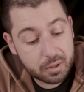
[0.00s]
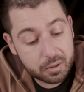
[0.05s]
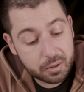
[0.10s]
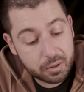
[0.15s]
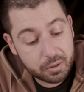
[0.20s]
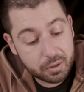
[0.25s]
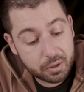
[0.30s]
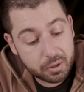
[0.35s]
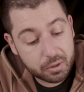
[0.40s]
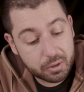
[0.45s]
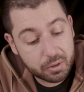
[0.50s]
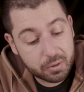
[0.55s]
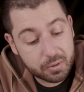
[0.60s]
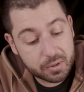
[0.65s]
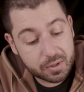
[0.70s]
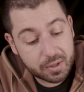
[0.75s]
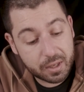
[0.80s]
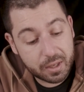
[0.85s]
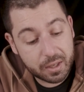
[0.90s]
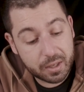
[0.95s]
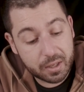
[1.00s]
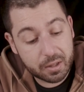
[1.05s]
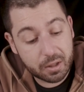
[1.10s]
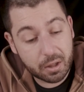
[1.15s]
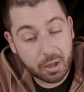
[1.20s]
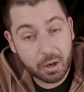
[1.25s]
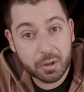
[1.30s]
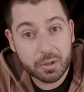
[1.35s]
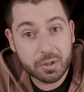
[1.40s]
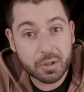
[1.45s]
You could use a
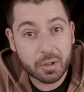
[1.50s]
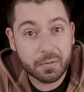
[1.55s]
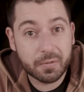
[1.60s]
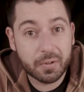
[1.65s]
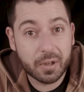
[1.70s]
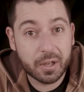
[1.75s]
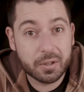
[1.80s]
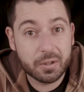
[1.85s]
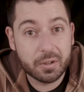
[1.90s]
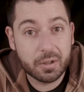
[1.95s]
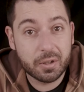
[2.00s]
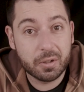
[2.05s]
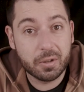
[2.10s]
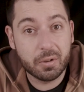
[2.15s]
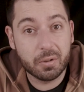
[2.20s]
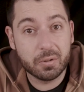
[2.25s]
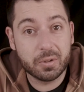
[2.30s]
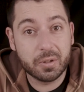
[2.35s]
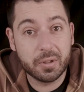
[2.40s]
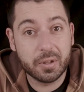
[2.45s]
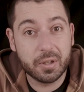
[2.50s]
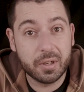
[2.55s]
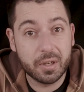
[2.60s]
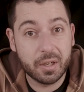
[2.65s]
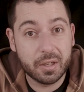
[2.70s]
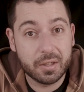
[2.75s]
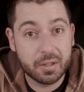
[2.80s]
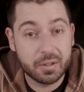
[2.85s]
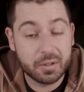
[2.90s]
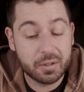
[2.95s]
larger fan. You can go to the
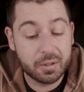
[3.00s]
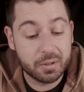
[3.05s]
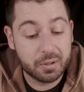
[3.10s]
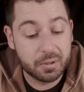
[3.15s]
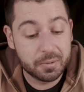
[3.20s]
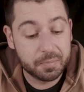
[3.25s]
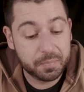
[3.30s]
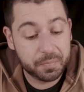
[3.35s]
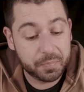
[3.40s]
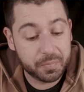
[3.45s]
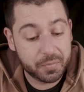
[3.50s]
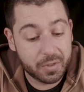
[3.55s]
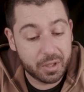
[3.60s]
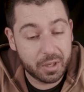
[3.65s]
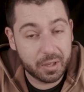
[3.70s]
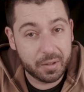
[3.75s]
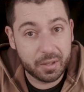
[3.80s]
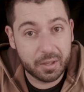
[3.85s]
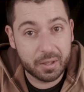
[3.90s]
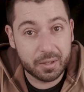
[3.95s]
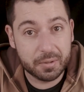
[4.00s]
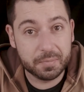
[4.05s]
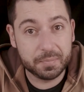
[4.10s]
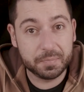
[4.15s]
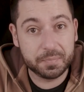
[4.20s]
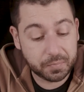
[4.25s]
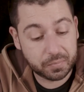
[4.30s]
92, and then